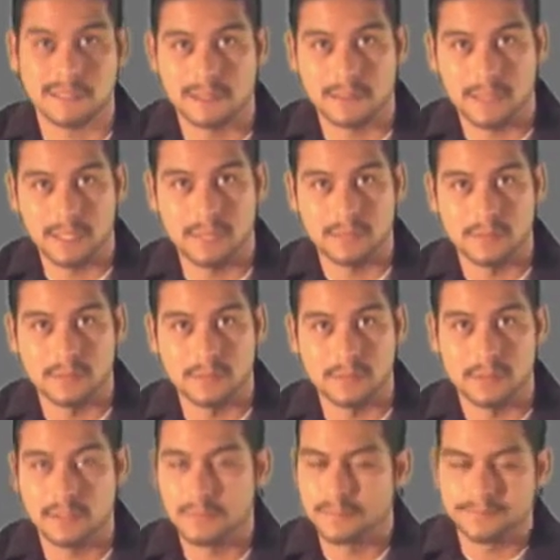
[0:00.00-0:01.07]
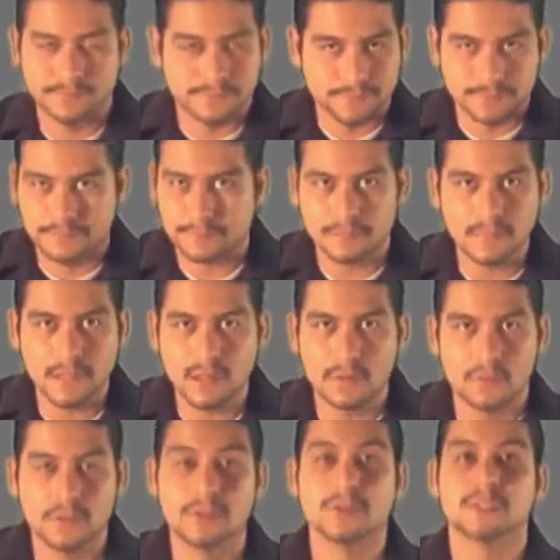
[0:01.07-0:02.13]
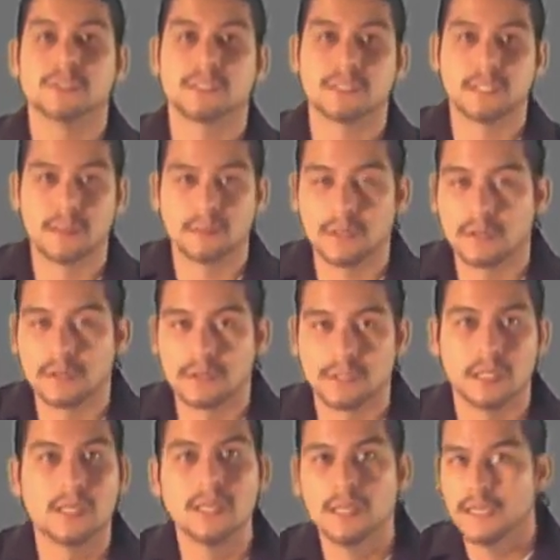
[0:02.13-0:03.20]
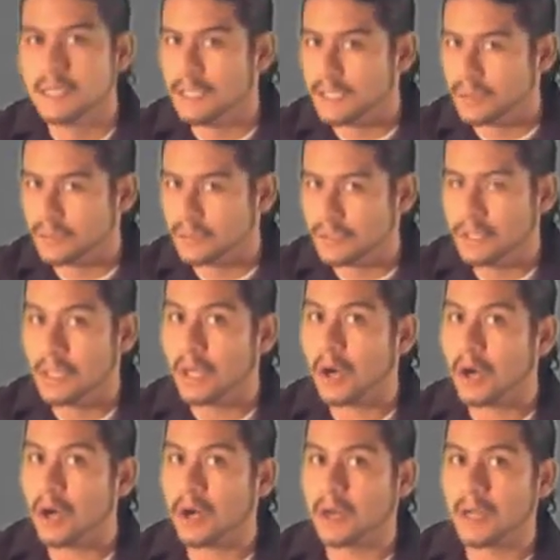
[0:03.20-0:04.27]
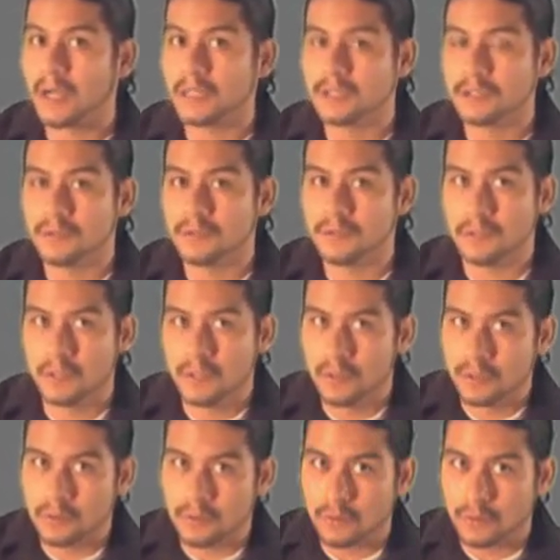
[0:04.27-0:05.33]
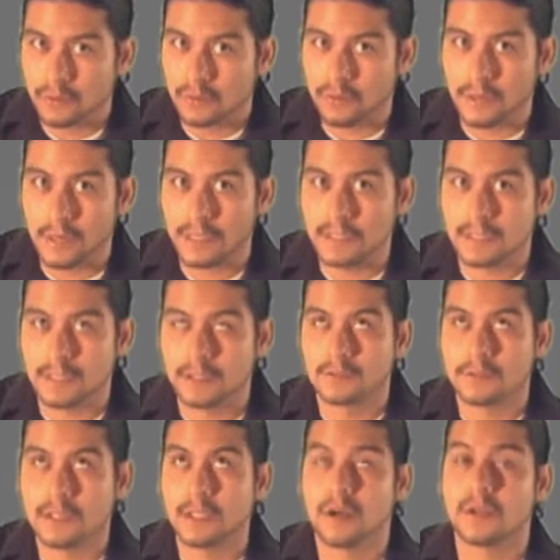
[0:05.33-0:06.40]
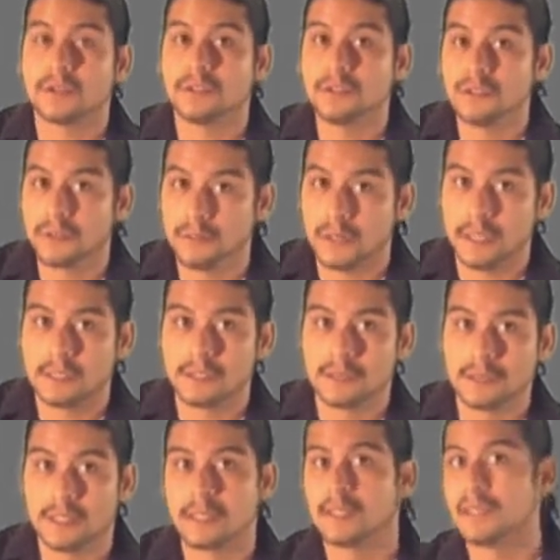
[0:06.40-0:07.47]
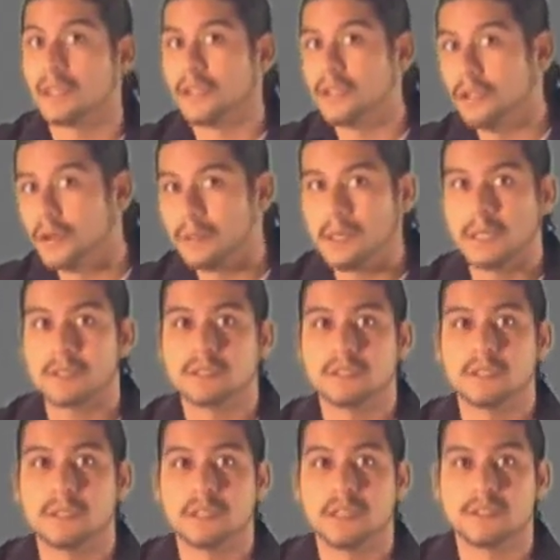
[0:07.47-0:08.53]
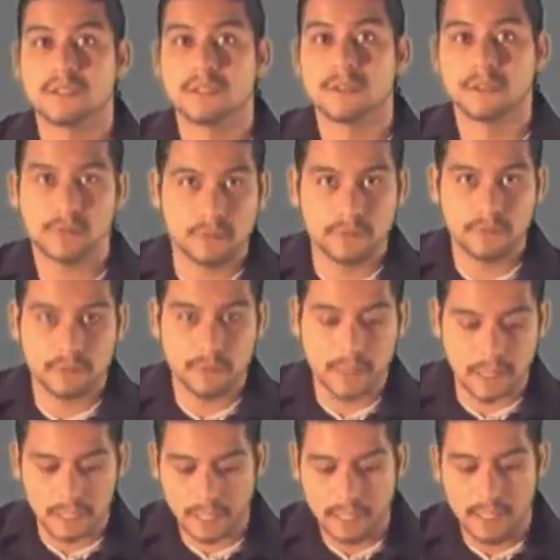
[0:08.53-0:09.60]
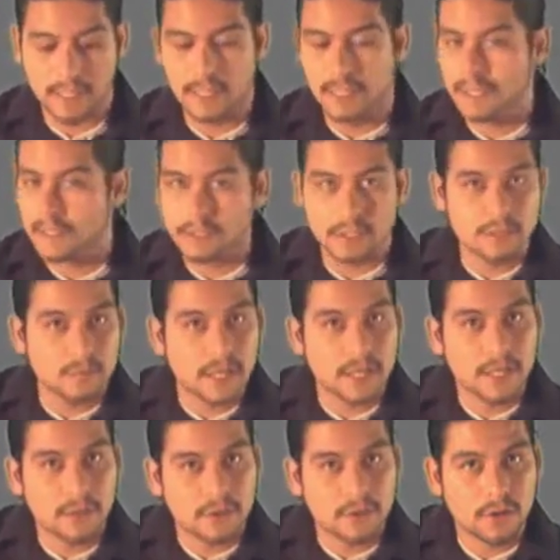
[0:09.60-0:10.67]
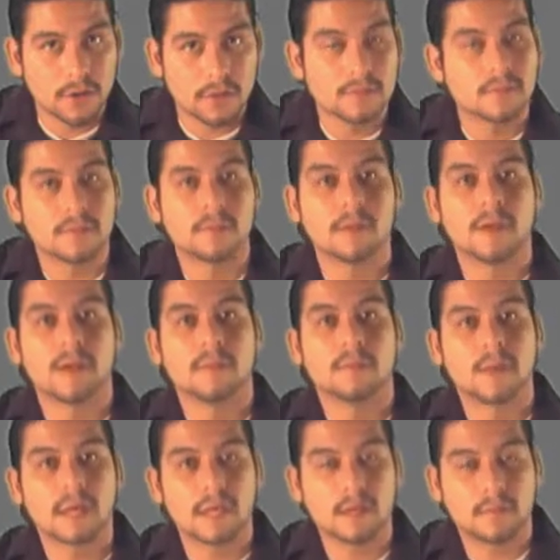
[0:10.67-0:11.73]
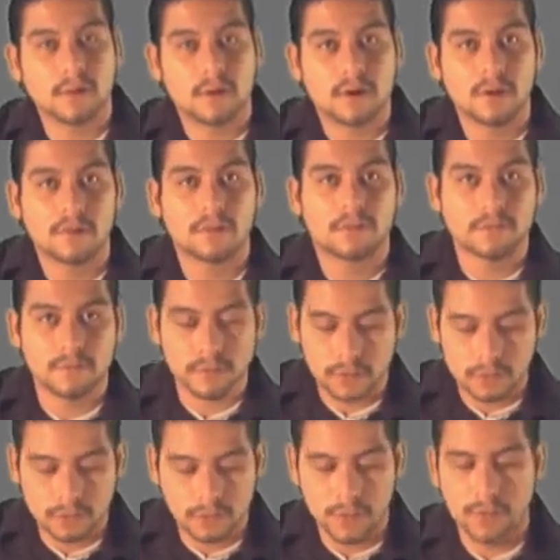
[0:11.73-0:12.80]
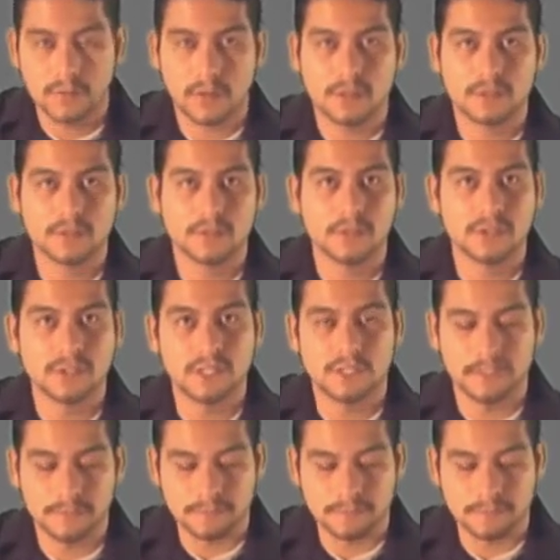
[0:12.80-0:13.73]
somebody else's music. We're using the same notes. It's really hard to create something that nobody else has done, so don't feel bad. Just make it your own and make it a part of who you are as a musician.